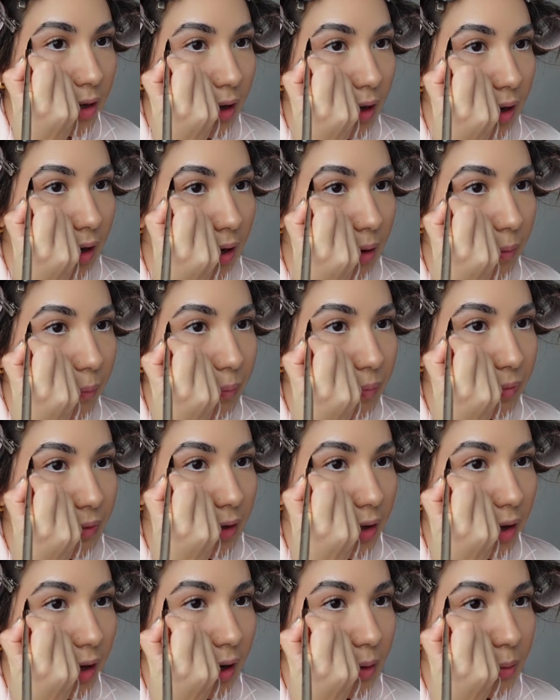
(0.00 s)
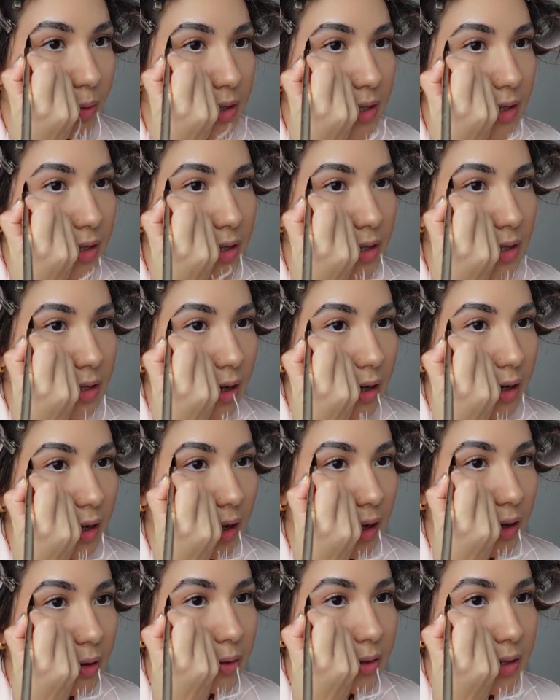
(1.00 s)
I was in
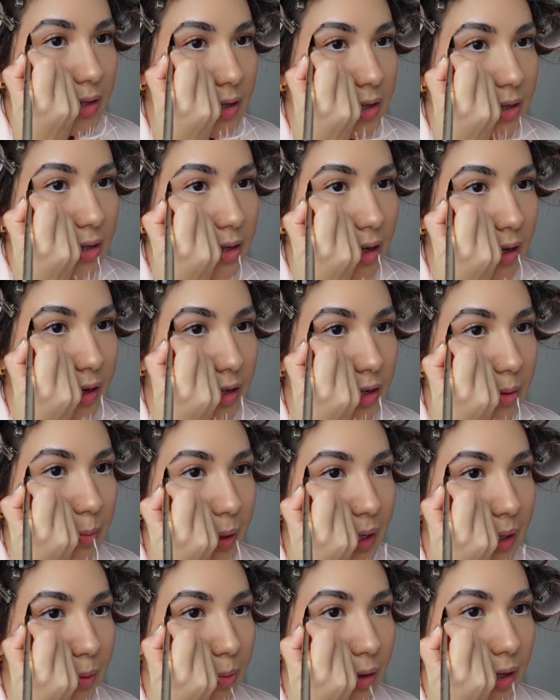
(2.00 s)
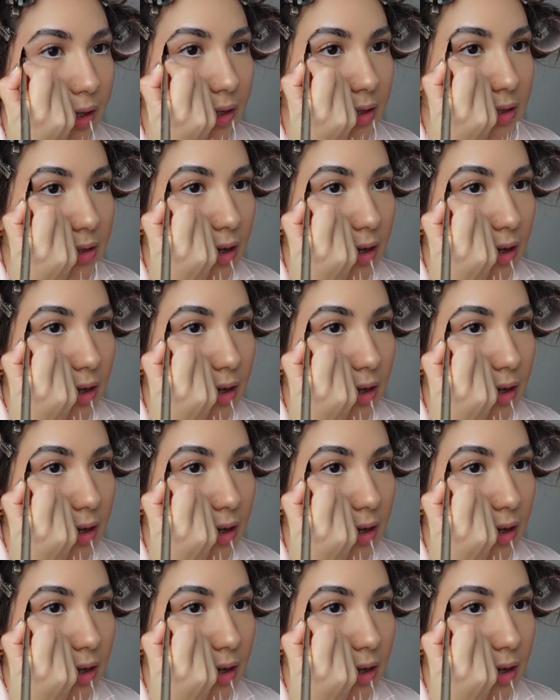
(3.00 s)
such a bad place,